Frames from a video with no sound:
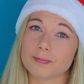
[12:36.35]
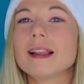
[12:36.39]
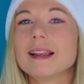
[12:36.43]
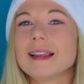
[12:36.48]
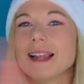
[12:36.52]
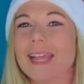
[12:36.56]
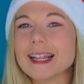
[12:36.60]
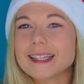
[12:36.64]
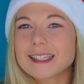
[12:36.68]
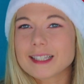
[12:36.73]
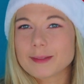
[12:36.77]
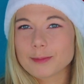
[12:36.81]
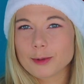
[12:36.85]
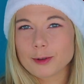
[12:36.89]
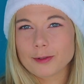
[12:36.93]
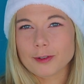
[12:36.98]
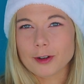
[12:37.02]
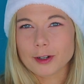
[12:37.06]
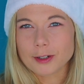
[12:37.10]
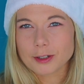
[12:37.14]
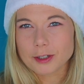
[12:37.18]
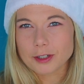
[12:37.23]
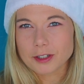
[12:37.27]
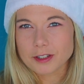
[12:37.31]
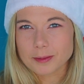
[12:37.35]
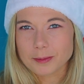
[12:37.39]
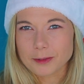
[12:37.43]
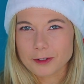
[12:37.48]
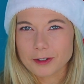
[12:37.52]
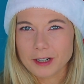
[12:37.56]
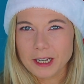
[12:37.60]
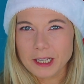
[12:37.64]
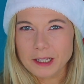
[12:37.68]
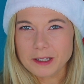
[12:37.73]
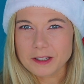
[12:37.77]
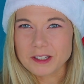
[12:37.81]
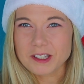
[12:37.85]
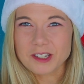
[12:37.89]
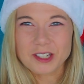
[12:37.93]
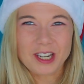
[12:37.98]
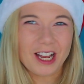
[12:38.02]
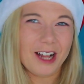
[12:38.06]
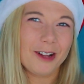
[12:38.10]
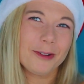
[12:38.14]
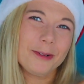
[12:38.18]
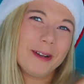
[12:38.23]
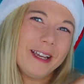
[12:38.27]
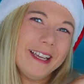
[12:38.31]
Let's move on to some greens,
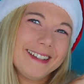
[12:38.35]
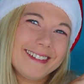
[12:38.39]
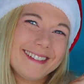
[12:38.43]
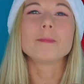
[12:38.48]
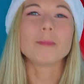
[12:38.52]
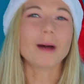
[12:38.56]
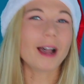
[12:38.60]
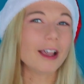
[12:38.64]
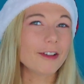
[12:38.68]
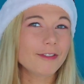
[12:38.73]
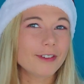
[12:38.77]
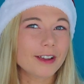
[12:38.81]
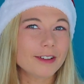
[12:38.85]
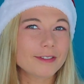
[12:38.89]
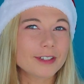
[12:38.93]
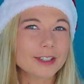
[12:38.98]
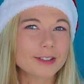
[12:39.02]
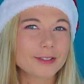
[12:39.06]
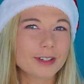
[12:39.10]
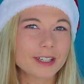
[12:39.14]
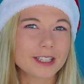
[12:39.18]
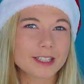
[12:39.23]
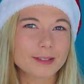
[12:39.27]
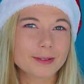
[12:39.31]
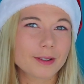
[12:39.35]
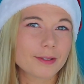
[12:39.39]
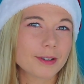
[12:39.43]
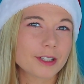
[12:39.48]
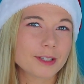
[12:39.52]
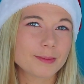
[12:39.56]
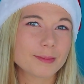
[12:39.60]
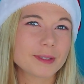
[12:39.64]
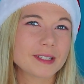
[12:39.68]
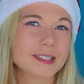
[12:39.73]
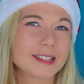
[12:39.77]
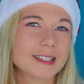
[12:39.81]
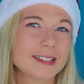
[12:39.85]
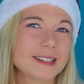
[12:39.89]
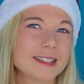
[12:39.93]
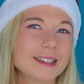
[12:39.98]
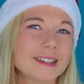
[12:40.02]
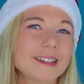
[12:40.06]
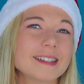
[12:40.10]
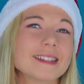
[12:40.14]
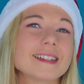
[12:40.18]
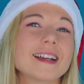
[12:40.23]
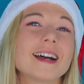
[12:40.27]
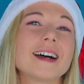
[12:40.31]
shall we? My favorite greens for Christmas
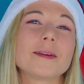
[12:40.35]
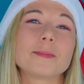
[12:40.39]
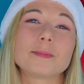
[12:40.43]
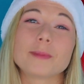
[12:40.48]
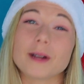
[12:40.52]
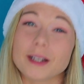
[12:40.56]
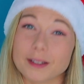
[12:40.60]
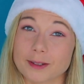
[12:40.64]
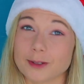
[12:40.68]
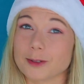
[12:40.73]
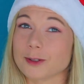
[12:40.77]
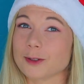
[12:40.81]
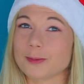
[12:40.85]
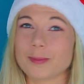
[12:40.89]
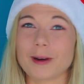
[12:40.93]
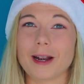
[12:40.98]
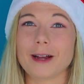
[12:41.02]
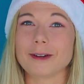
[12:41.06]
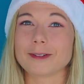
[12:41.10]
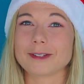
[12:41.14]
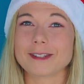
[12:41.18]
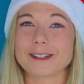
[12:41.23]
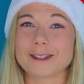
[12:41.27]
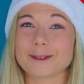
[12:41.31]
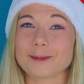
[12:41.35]
dinners are Brussels sprouts.